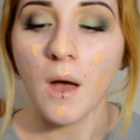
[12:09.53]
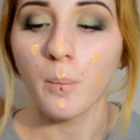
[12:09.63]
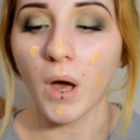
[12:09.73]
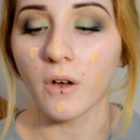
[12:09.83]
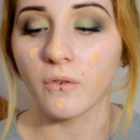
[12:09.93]

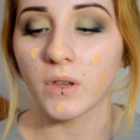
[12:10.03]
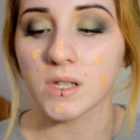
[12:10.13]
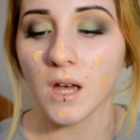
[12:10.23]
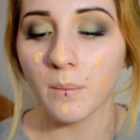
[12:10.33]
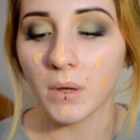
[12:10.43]
But for the
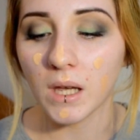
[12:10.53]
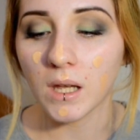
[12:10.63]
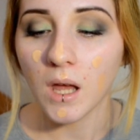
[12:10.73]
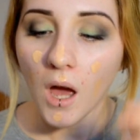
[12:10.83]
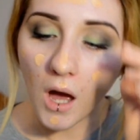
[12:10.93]
time
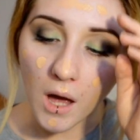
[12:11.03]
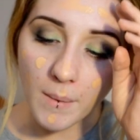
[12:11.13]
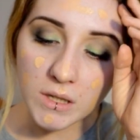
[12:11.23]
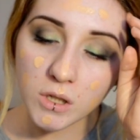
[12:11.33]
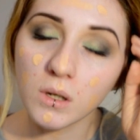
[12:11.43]
being,
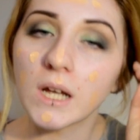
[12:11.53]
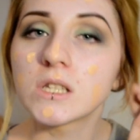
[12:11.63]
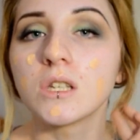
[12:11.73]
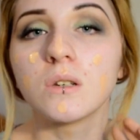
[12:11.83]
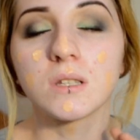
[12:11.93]
I do like
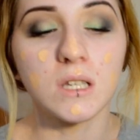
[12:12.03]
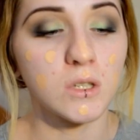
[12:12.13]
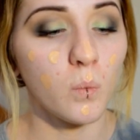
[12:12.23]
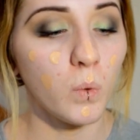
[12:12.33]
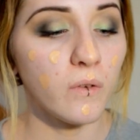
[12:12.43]
to use this
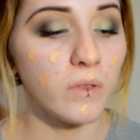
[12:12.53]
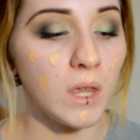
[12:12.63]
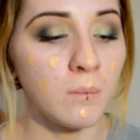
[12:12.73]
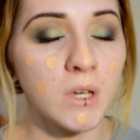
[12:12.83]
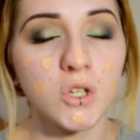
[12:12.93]
with
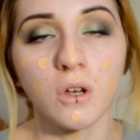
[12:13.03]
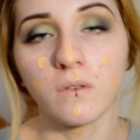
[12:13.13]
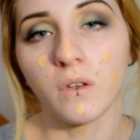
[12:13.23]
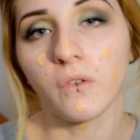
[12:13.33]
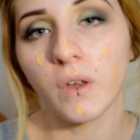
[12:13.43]
the mixture
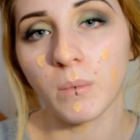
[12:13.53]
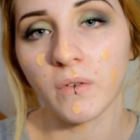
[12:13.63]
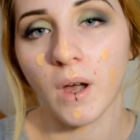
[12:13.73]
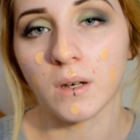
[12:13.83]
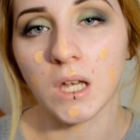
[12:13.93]
of the Fit Me
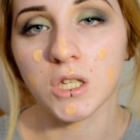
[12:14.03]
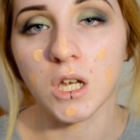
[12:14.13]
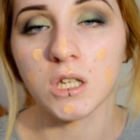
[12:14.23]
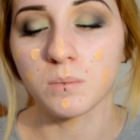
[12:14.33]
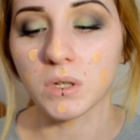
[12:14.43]
foundation,
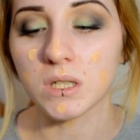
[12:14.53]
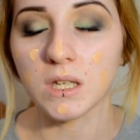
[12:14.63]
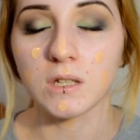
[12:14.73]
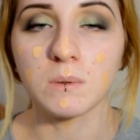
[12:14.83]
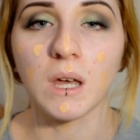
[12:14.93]
just because
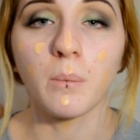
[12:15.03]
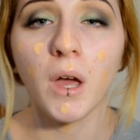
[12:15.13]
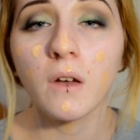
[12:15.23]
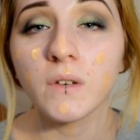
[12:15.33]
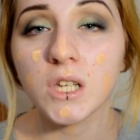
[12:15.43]
it gives me that
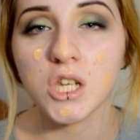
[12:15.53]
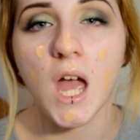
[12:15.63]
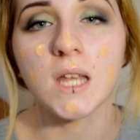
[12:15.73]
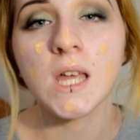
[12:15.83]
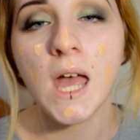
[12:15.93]
perfect
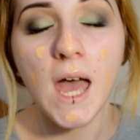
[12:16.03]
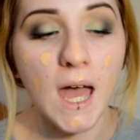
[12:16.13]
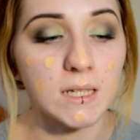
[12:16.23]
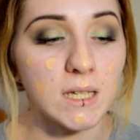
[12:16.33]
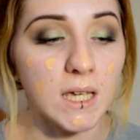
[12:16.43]
shade,
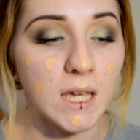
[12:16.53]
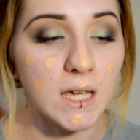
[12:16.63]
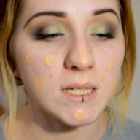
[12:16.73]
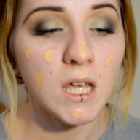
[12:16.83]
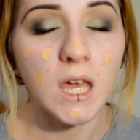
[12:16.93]
and it
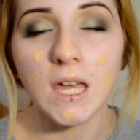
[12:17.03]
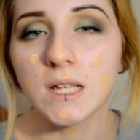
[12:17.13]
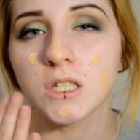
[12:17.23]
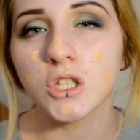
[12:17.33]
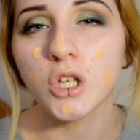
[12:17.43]

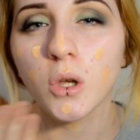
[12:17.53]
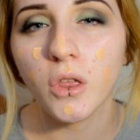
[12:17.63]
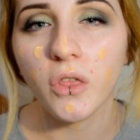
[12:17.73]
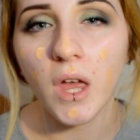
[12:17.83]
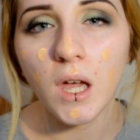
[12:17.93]
isn't too
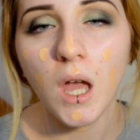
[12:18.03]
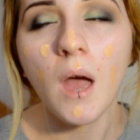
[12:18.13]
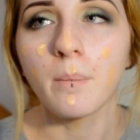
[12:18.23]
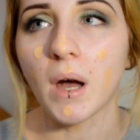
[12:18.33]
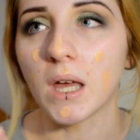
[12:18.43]
thick,
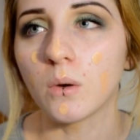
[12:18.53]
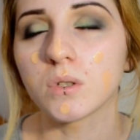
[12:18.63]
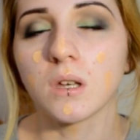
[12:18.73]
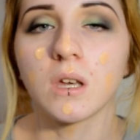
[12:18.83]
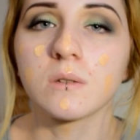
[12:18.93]
but it
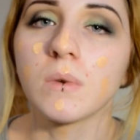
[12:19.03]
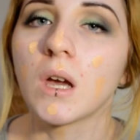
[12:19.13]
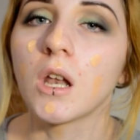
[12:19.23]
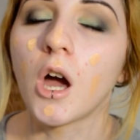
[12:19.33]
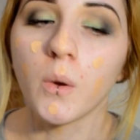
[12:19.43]
also gives me
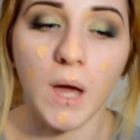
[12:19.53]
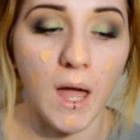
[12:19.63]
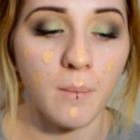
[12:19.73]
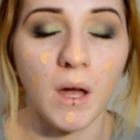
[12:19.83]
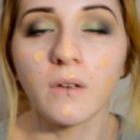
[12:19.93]
an
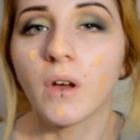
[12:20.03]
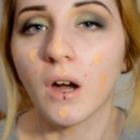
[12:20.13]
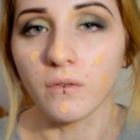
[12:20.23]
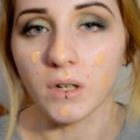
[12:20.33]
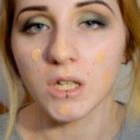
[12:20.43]
okay amount of
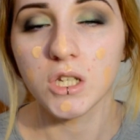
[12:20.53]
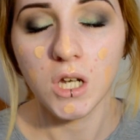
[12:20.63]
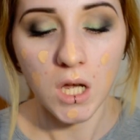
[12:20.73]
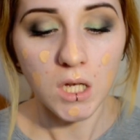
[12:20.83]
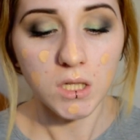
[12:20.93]
coverage.
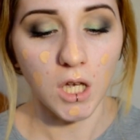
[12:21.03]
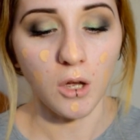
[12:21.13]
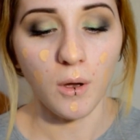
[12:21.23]
So